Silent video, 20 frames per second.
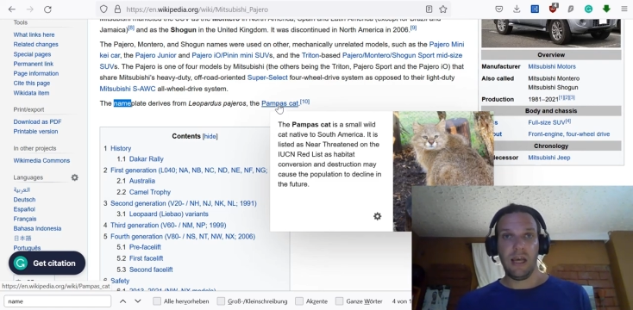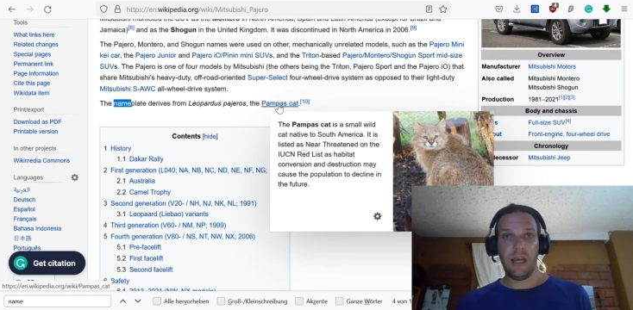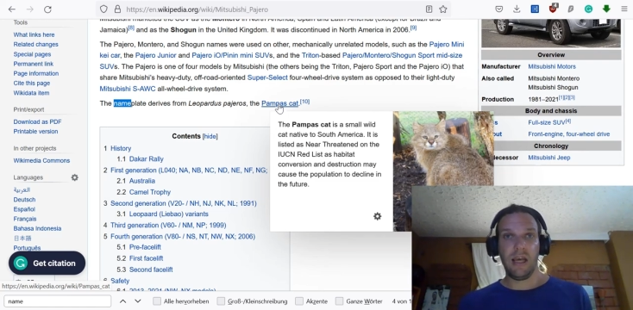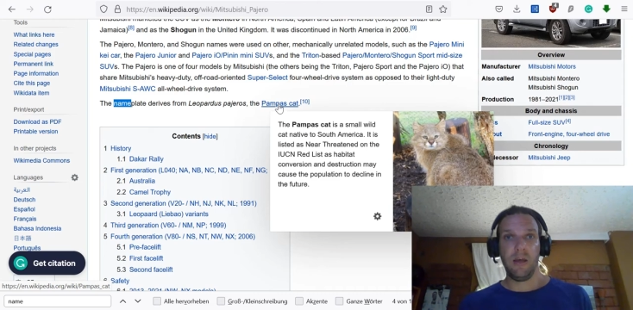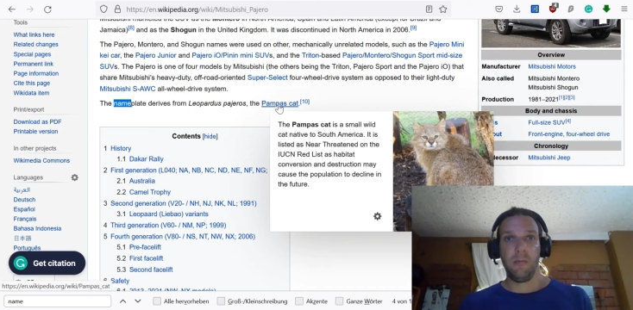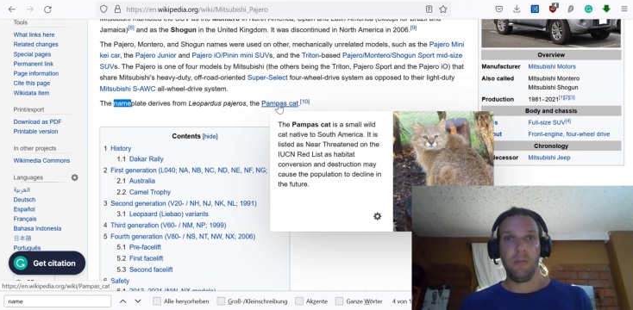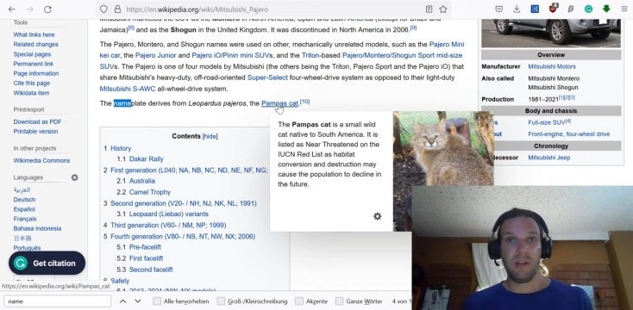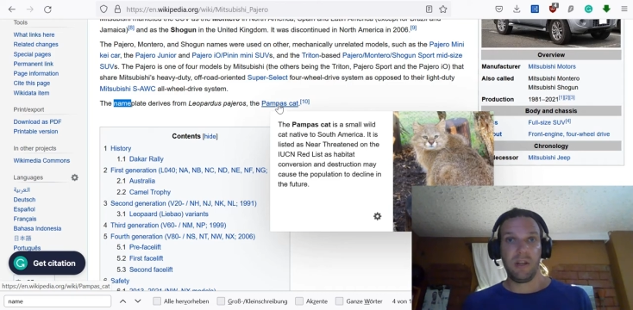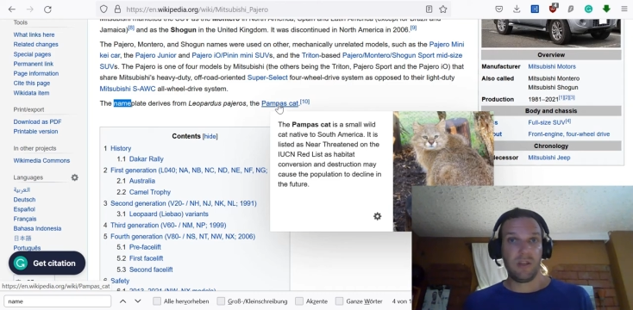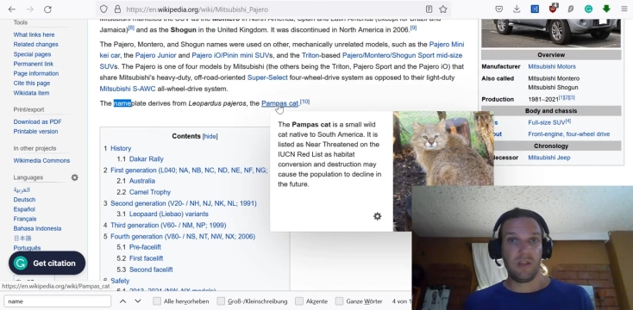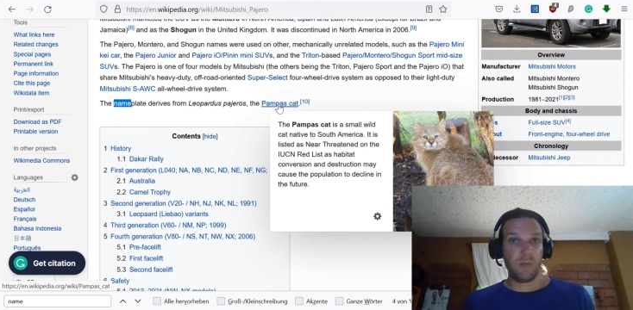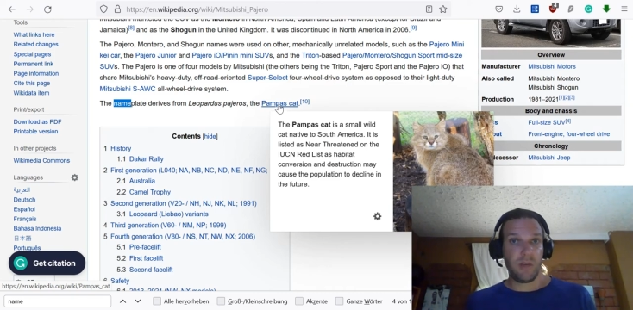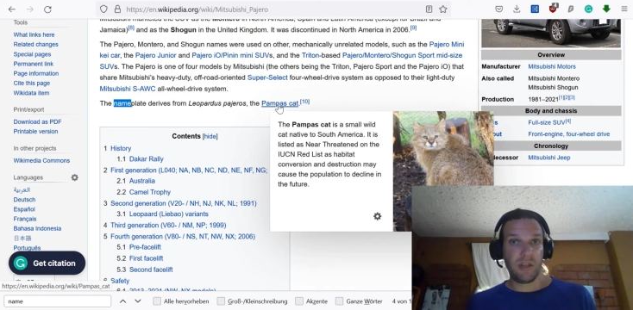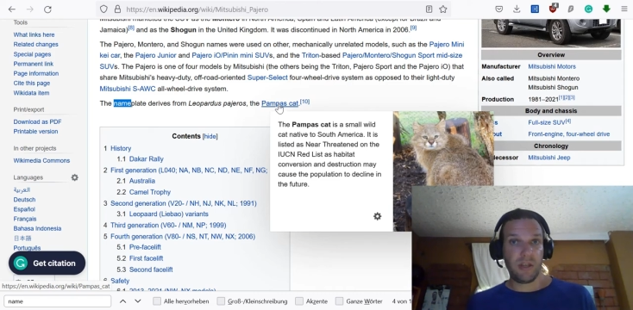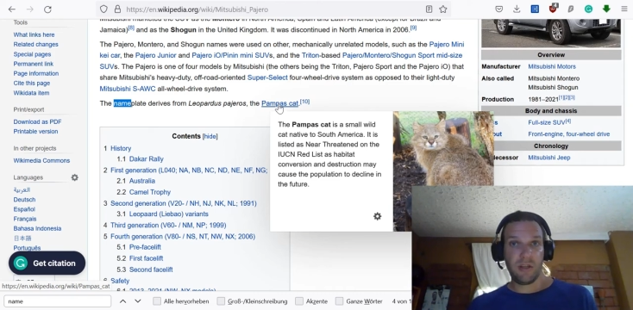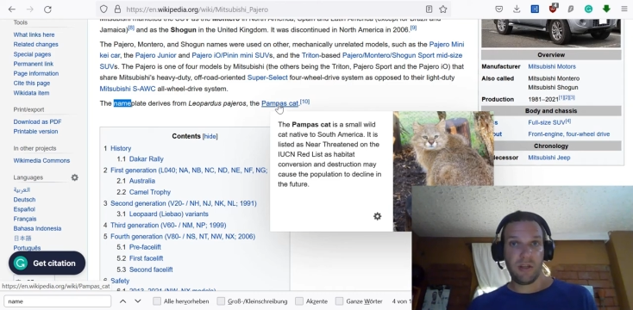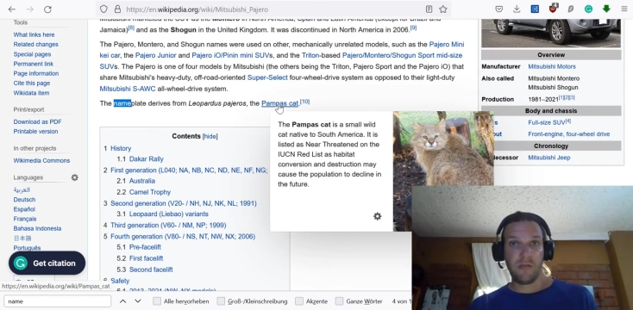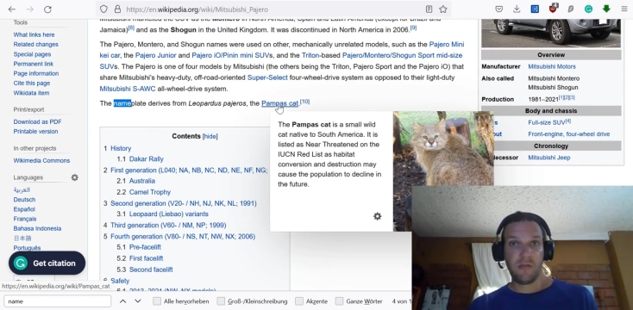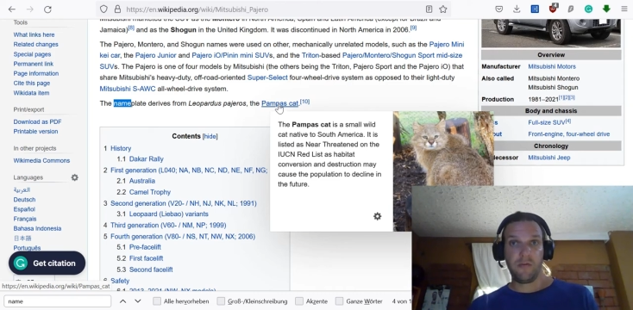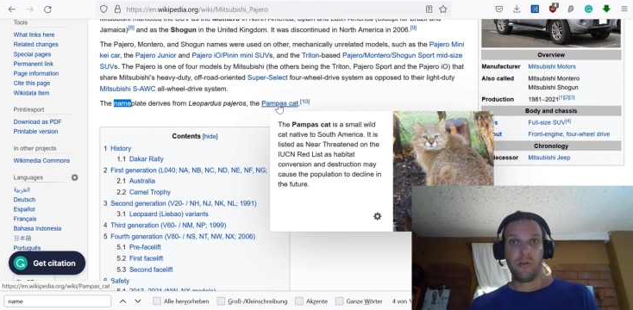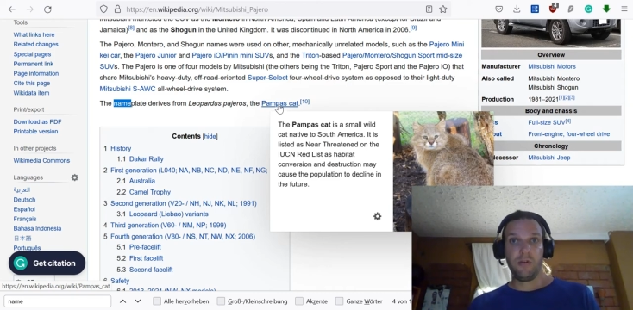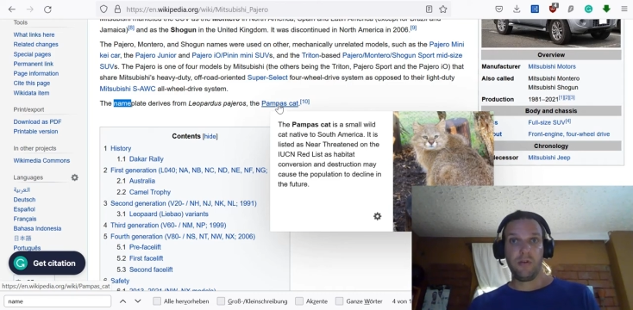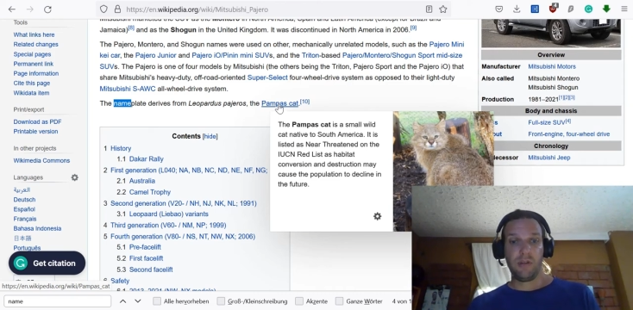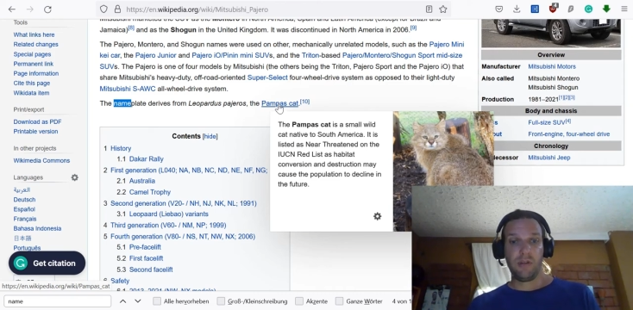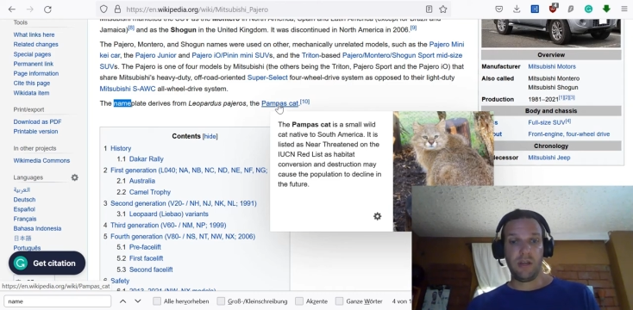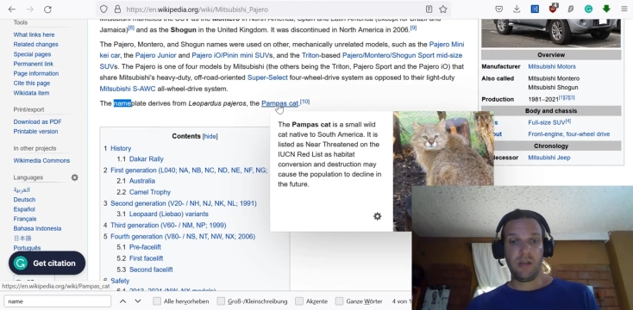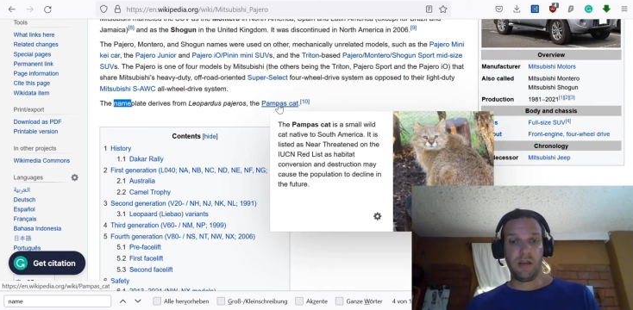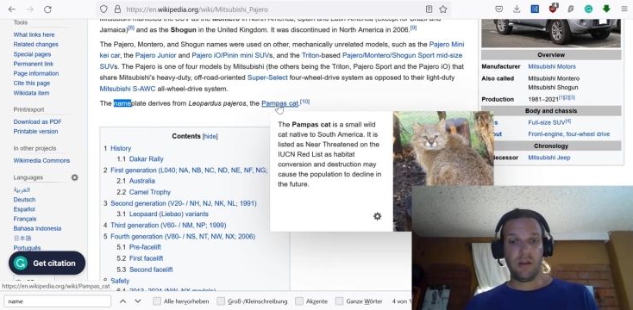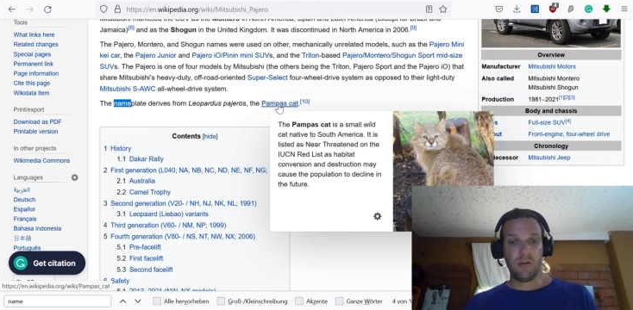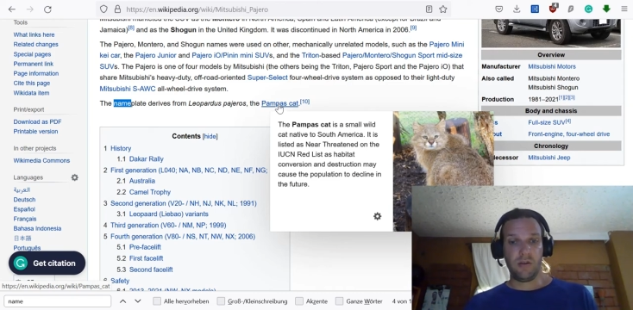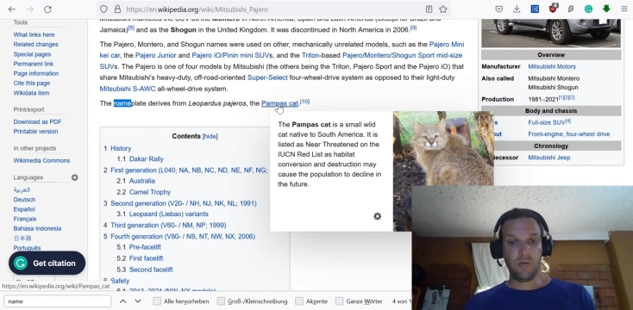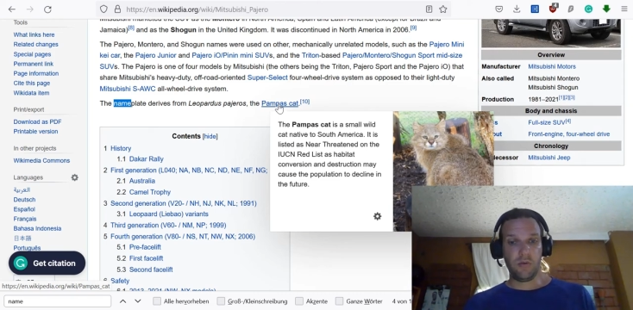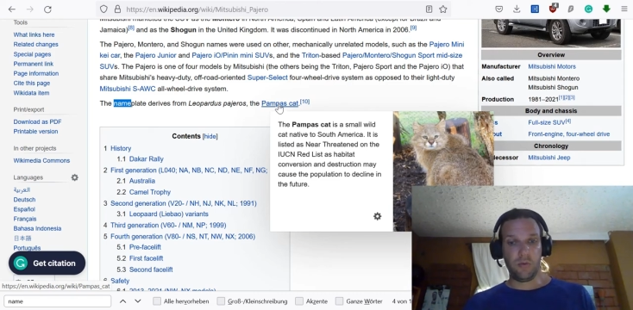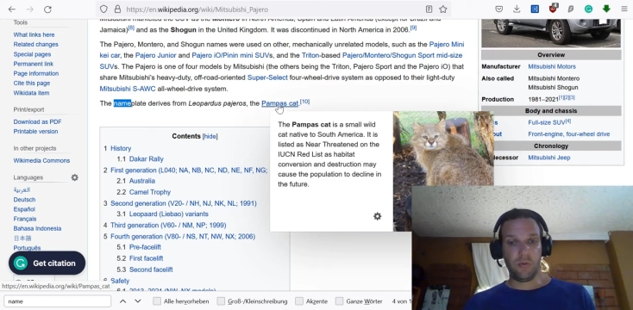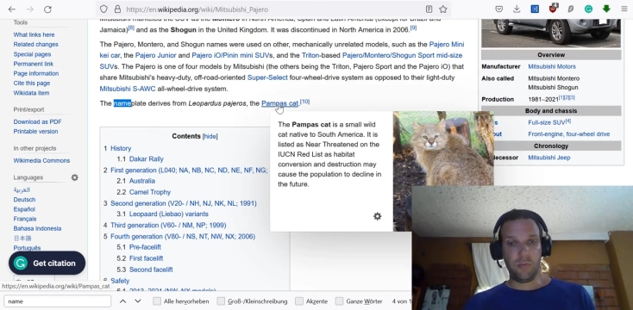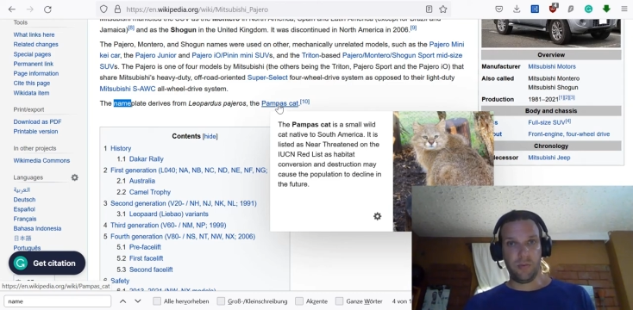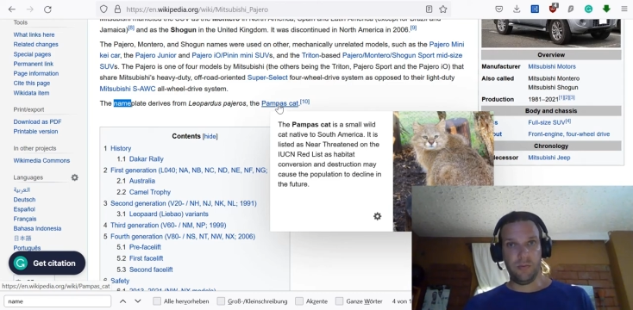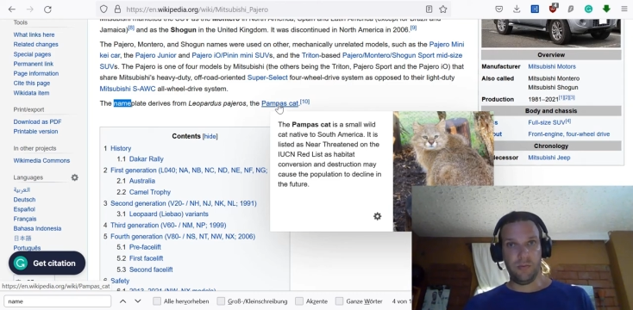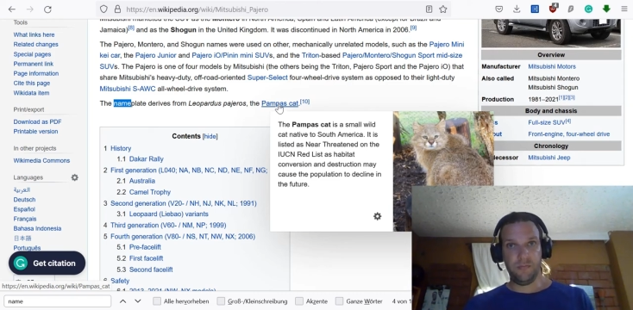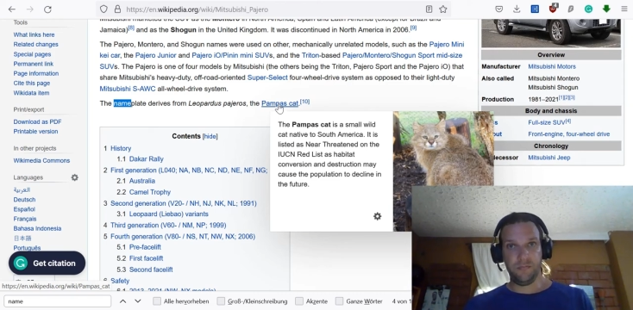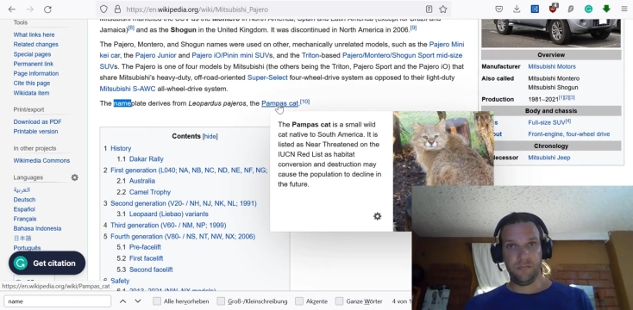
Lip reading: but especially for your target group.